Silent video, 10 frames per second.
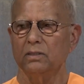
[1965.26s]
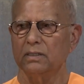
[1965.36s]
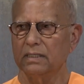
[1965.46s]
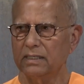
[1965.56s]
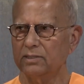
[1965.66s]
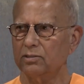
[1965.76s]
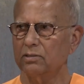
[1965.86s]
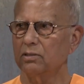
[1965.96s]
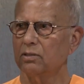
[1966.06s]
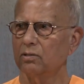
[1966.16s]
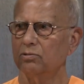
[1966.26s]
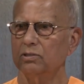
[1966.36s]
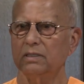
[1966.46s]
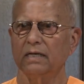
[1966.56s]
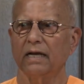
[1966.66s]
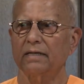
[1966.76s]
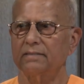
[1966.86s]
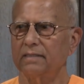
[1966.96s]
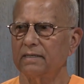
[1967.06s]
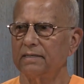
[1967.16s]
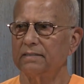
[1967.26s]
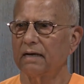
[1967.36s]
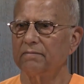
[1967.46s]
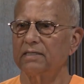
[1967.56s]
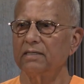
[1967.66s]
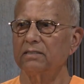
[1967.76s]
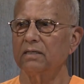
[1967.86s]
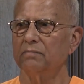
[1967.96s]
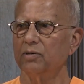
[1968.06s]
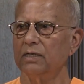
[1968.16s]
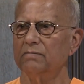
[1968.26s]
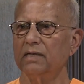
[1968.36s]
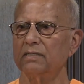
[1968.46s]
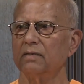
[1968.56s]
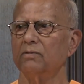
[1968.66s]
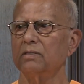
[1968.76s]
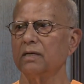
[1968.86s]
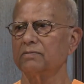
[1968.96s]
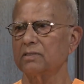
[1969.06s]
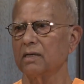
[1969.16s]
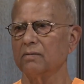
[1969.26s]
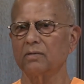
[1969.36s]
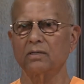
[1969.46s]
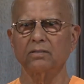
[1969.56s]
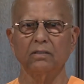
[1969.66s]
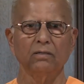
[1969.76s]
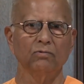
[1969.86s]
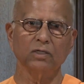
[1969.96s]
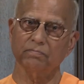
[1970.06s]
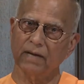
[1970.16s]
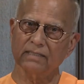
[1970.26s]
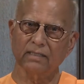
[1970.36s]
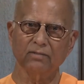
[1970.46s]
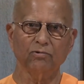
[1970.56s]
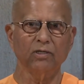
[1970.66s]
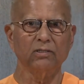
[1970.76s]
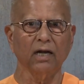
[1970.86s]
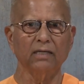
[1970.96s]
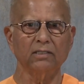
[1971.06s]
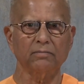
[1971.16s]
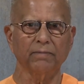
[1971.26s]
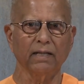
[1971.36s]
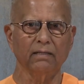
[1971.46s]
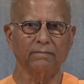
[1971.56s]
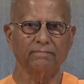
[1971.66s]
Girishchandra Ghosh, the actor and dramatist, a bohemian devotee of Sri Ramakrishna, was passing through a dry spell.